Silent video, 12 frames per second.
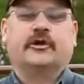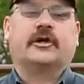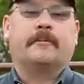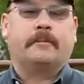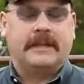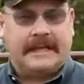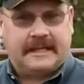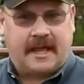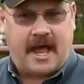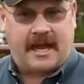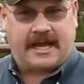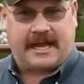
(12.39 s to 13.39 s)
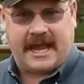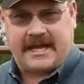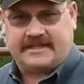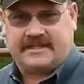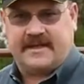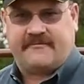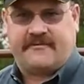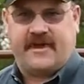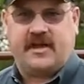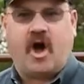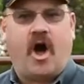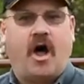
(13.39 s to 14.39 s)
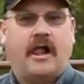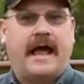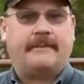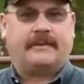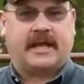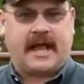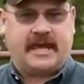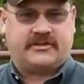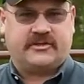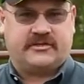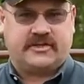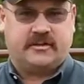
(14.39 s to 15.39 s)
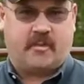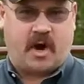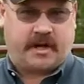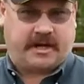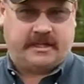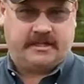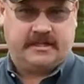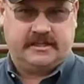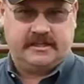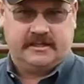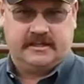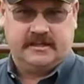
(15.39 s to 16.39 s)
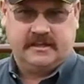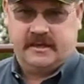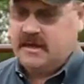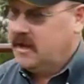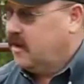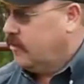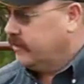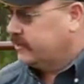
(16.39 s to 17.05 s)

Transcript: a complete line of gates that fit all applications in the market. We